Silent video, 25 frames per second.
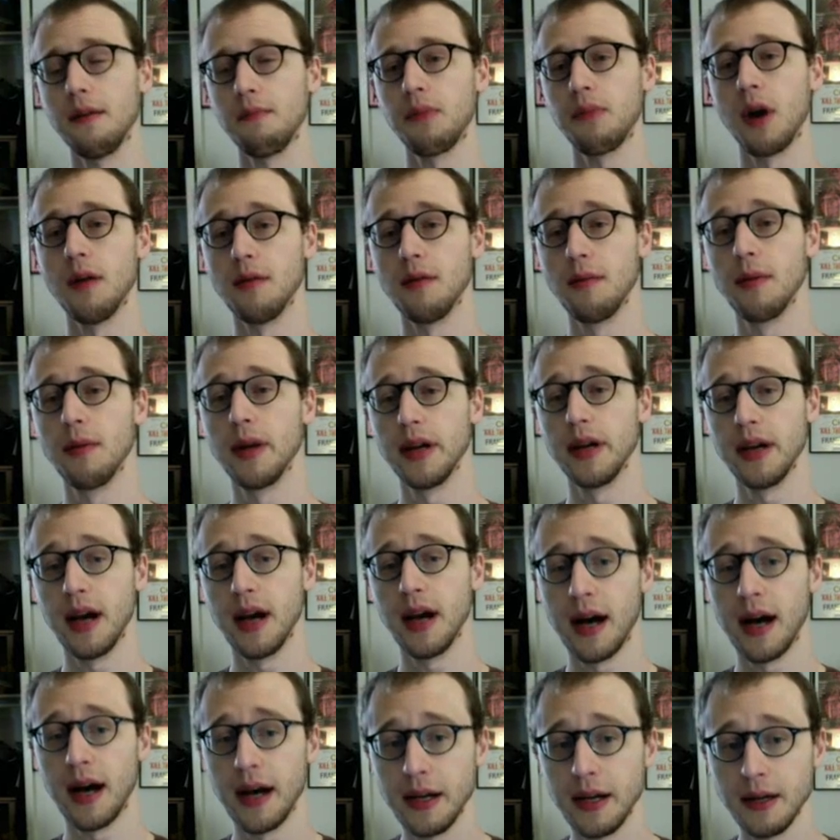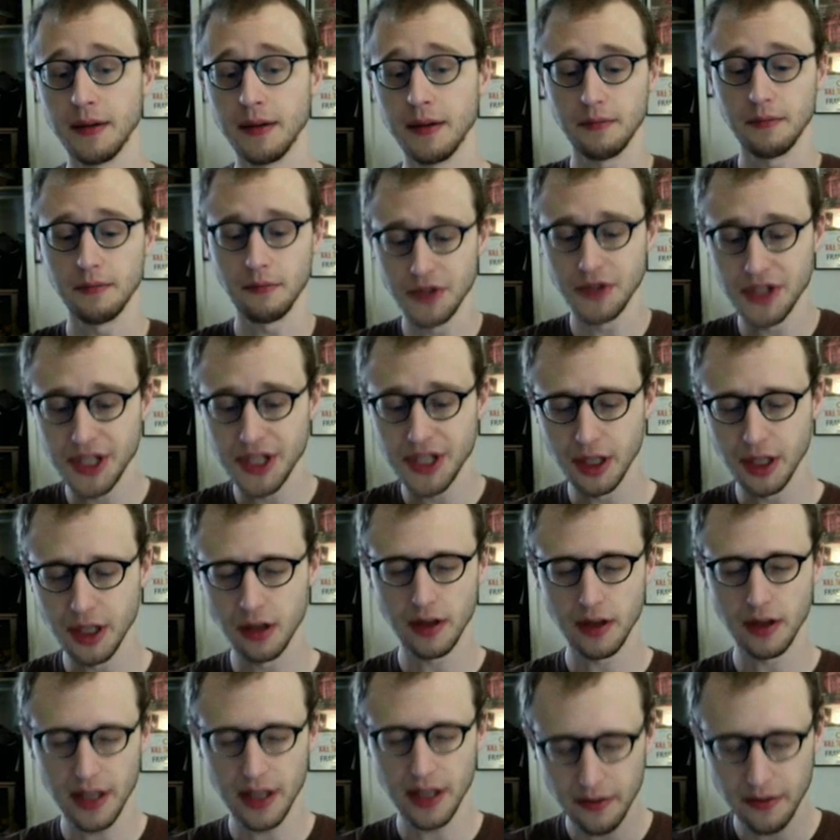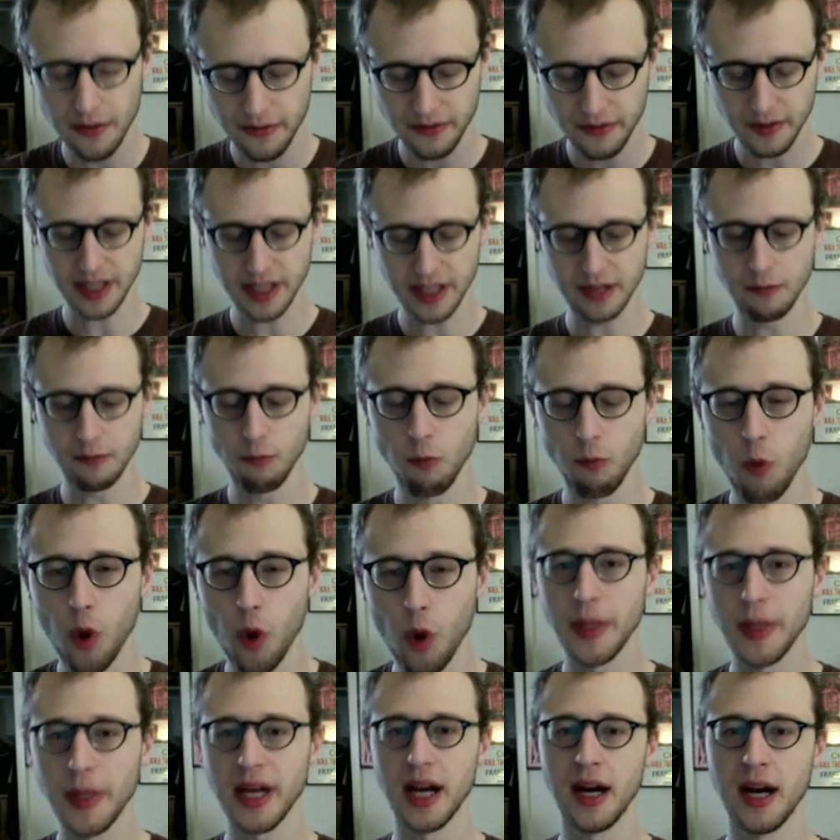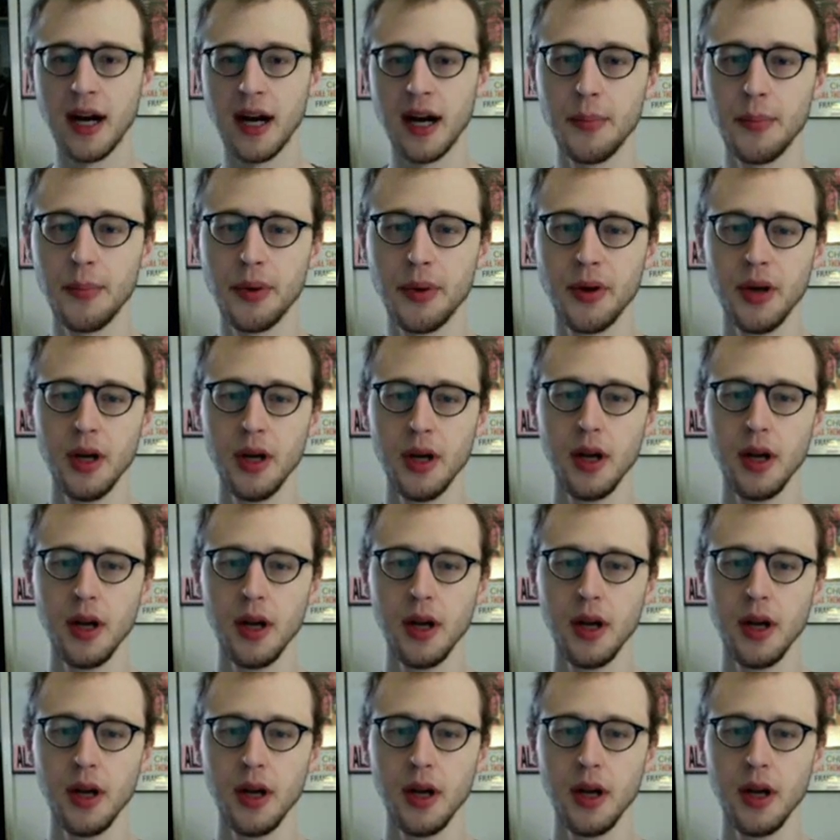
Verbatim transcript: probably I was still kind of warming up